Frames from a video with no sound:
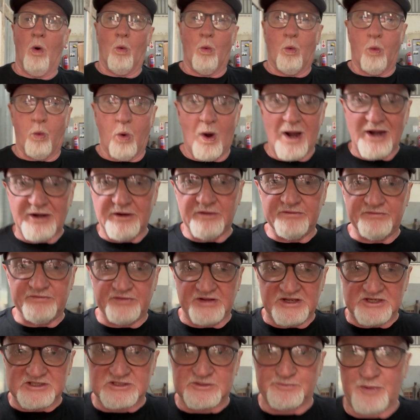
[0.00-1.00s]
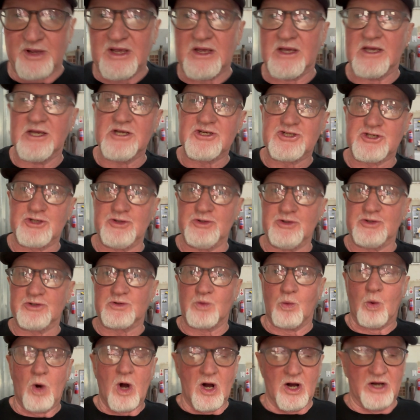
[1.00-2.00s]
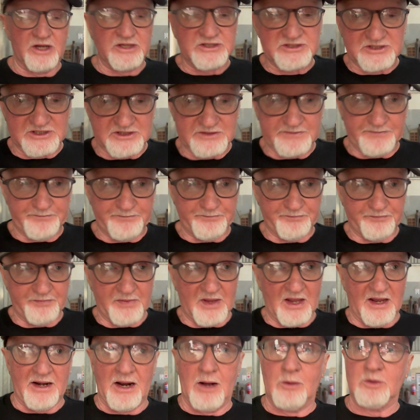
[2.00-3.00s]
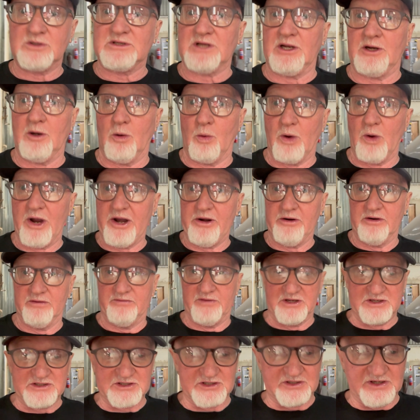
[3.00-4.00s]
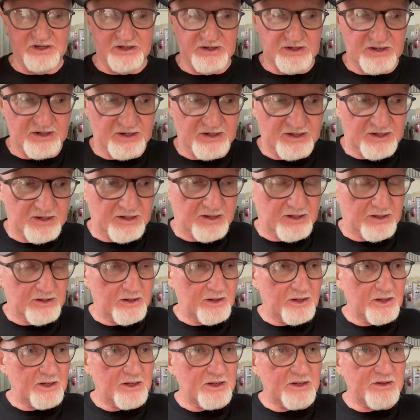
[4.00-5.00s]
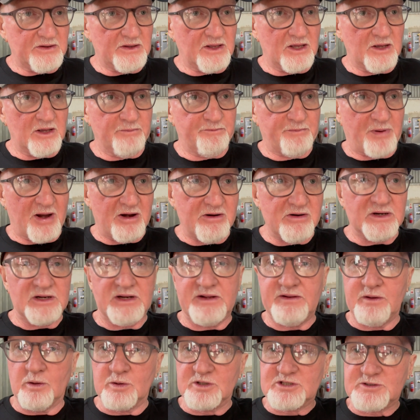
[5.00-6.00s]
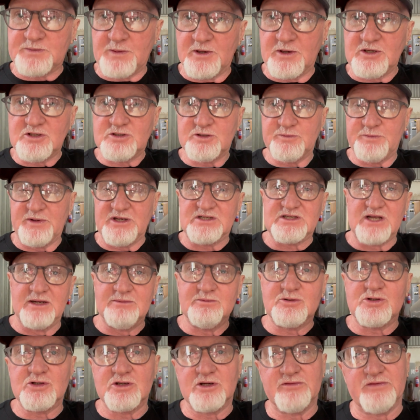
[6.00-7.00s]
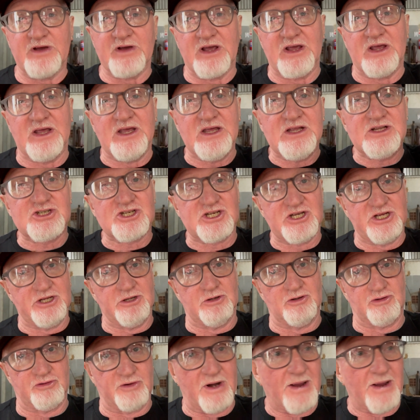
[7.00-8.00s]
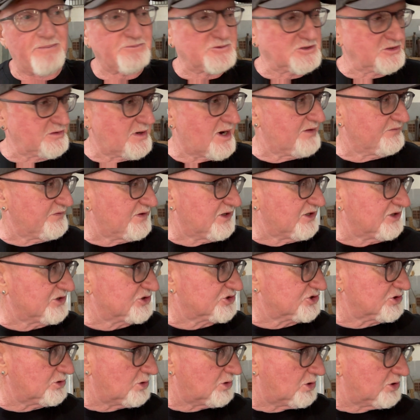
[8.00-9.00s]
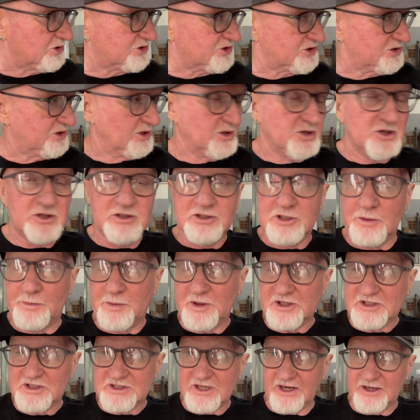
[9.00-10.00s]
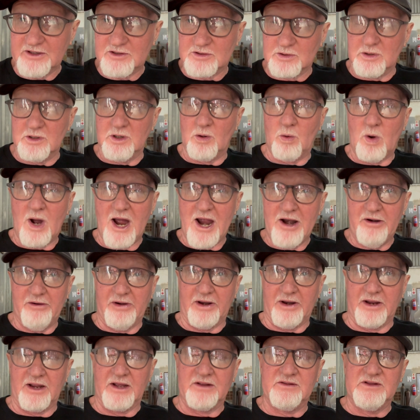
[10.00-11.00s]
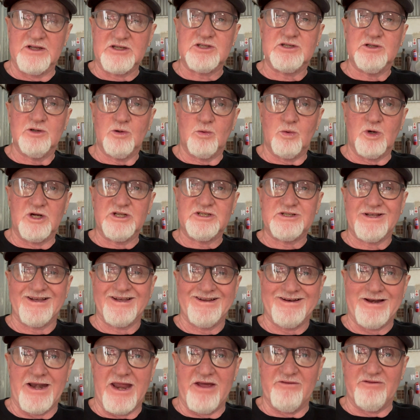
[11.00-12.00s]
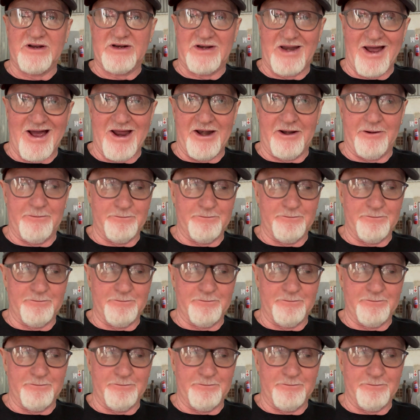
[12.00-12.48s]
One of his big issues was, and I was unaware of this, apparently there was supposed to be some sort of a heat shield wrapped around the exhaust to protect all the wiring, and this was never done.